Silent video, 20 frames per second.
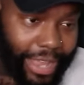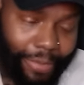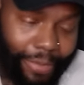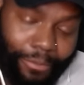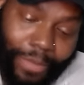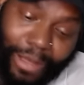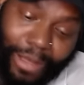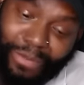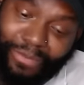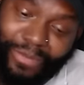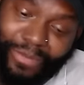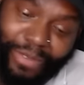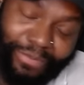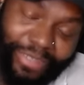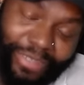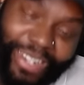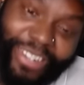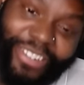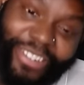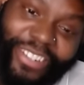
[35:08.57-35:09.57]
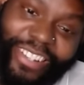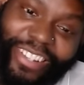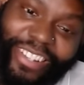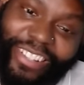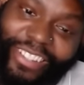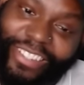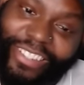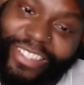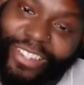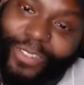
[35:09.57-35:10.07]
I'm, I'm, I'm
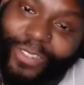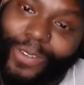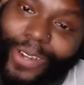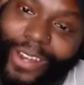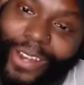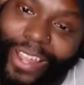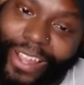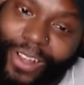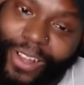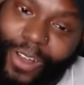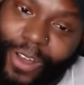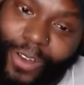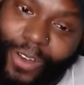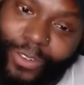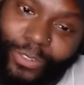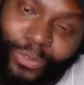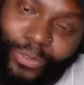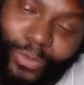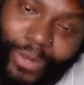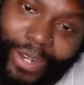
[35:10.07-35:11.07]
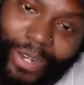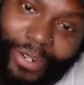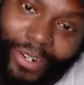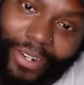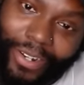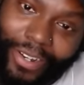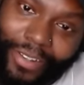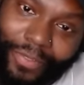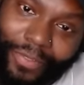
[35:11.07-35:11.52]
interested to see who they call as winner.